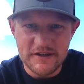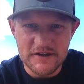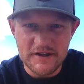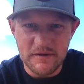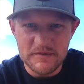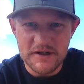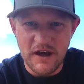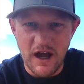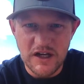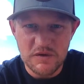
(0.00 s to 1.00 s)
come to
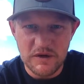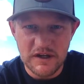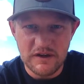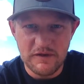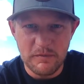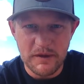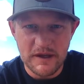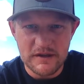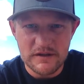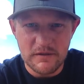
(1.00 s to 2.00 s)
you. I just wanted to give you a
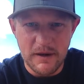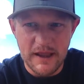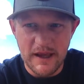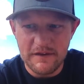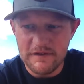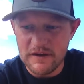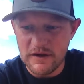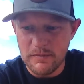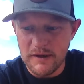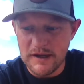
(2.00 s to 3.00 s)
peek into my life a
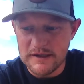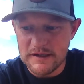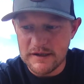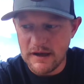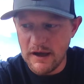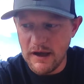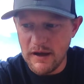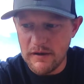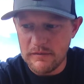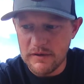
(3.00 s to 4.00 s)
little bit,
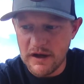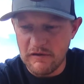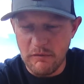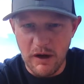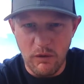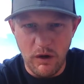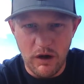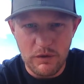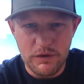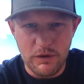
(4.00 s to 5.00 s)
kind of my
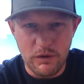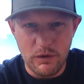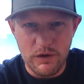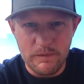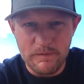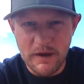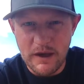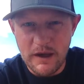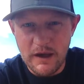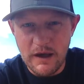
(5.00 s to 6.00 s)
walk with the Lord.
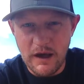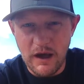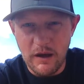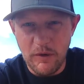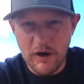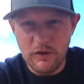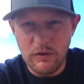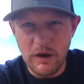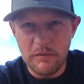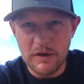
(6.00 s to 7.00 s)
I
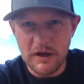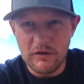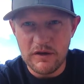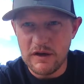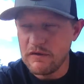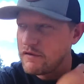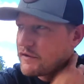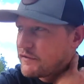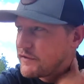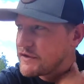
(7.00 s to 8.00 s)
grew up here in Denver for
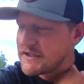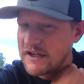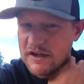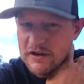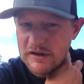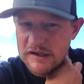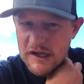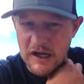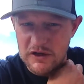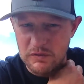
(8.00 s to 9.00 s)
the first 10 years in
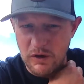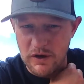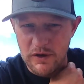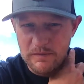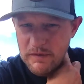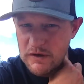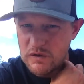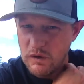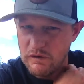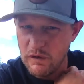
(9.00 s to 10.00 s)
Edgewater on
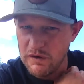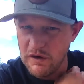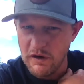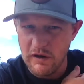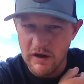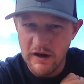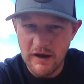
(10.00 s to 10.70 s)
24th and Harlan.